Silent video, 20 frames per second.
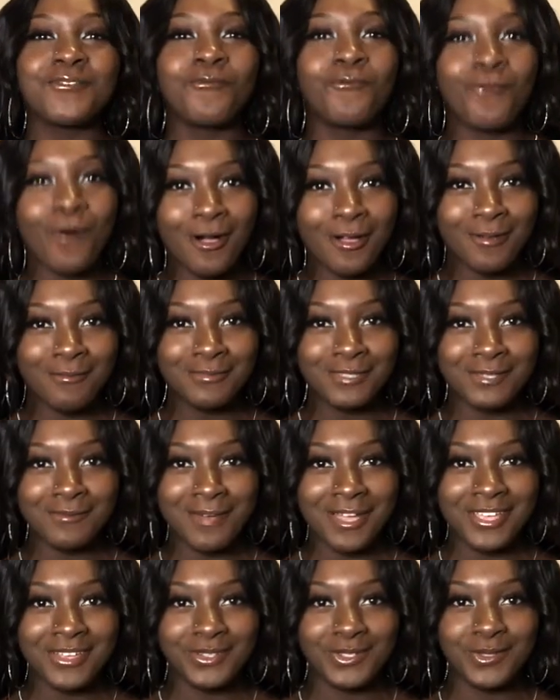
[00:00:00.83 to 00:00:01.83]
welcome to
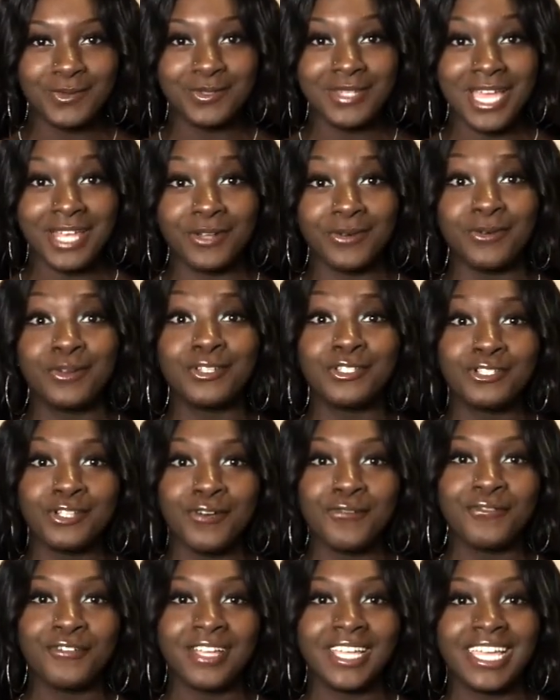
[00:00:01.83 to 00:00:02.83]
my youtube channel
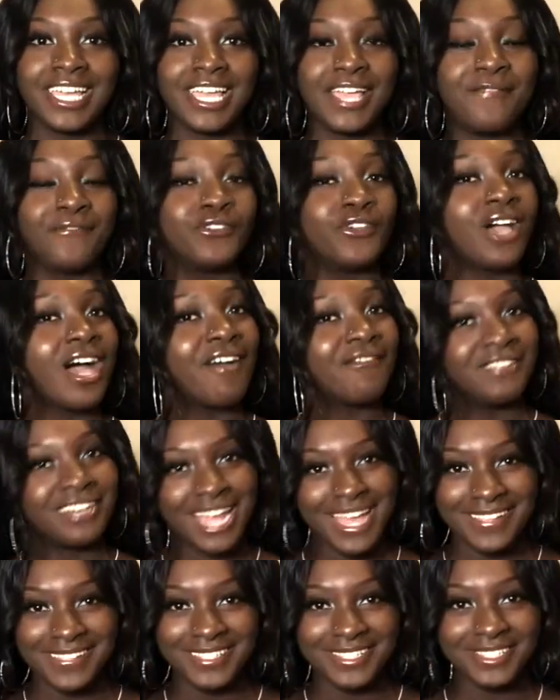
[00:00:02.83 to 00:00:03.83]
don't forget if you have
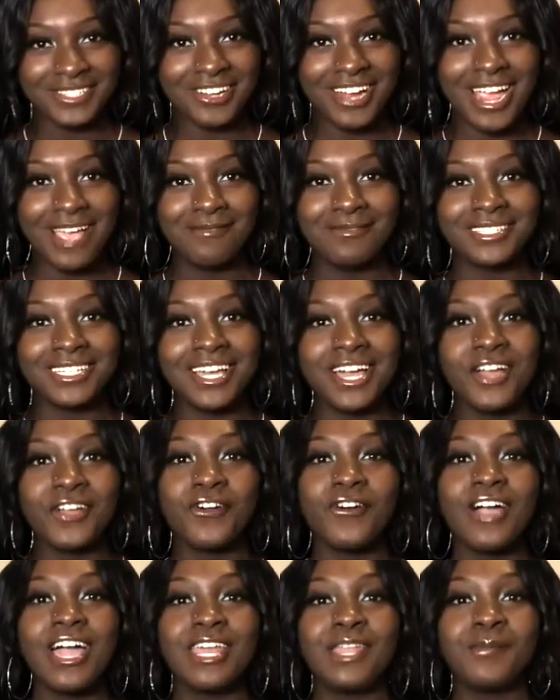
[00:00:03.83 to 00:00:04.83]
not subscribed
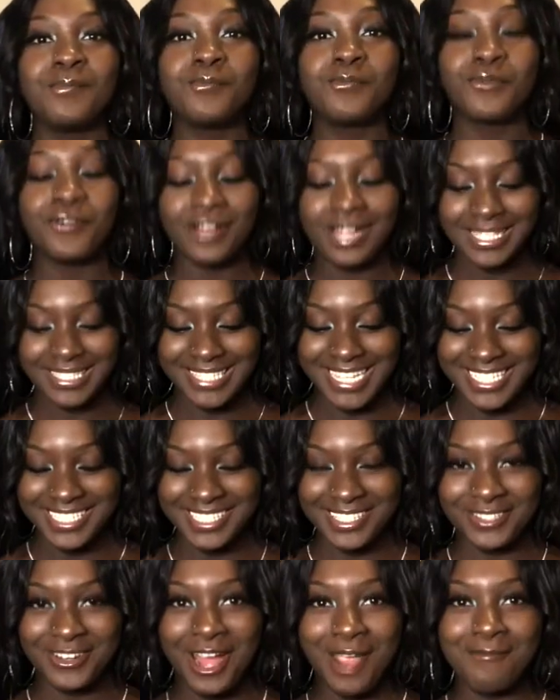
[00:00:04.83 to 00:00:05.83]
go ahead and press that
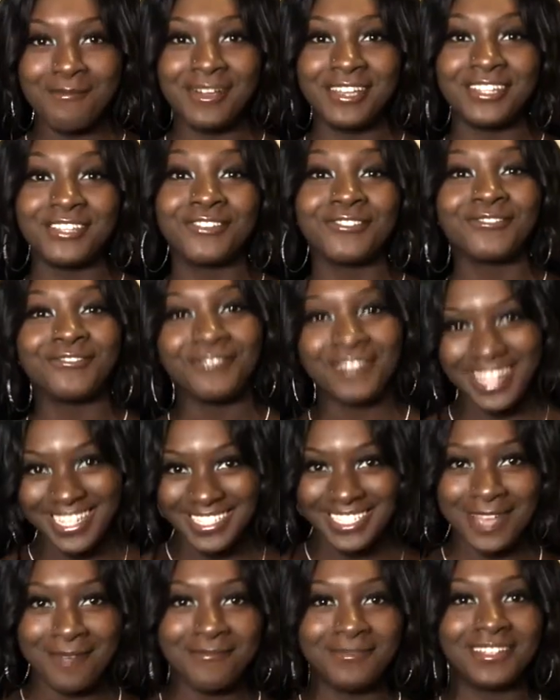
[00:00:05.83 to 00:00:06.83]
subscribe button
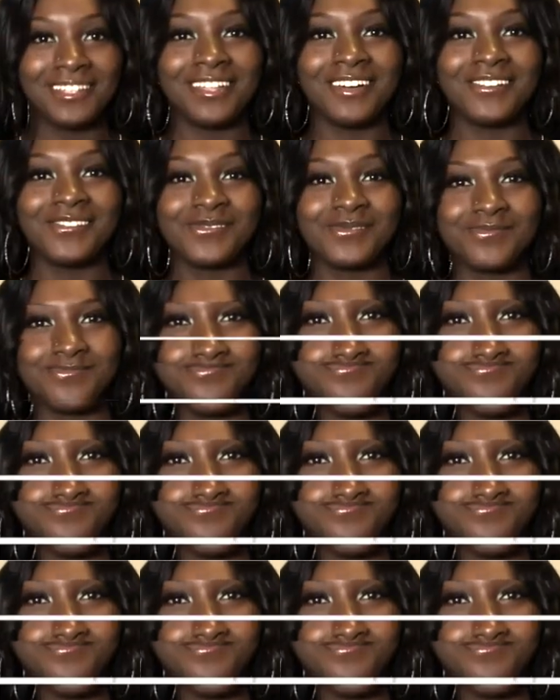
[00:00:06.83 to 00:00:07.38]
right down below